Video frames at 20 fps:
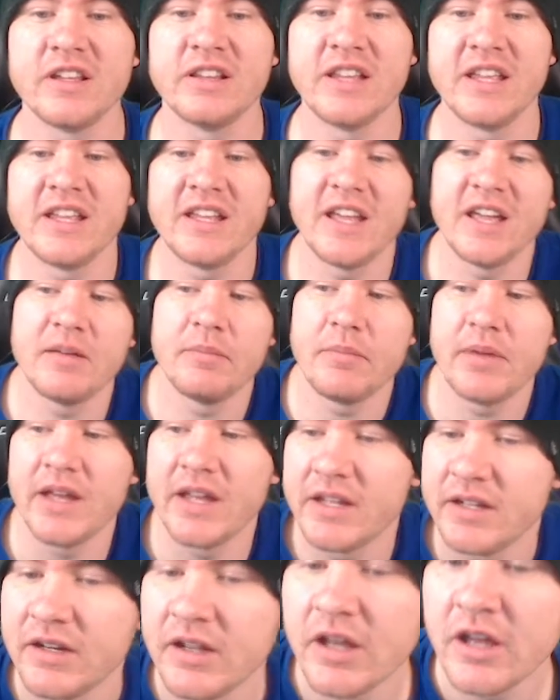elite
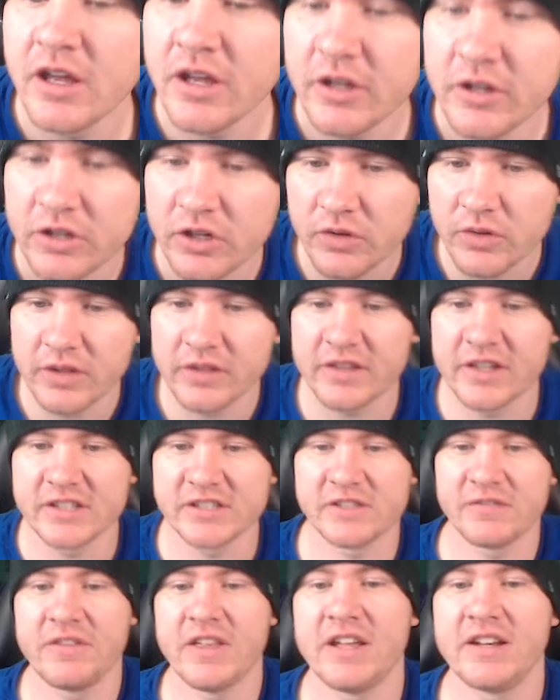campaign, doing
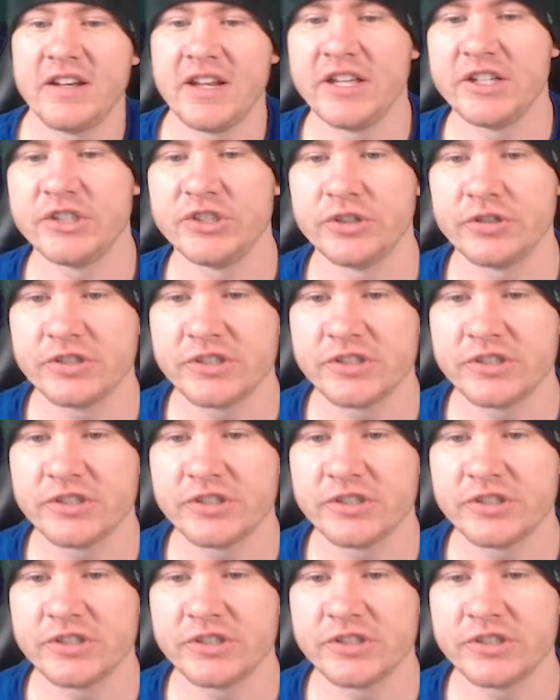things of that nature.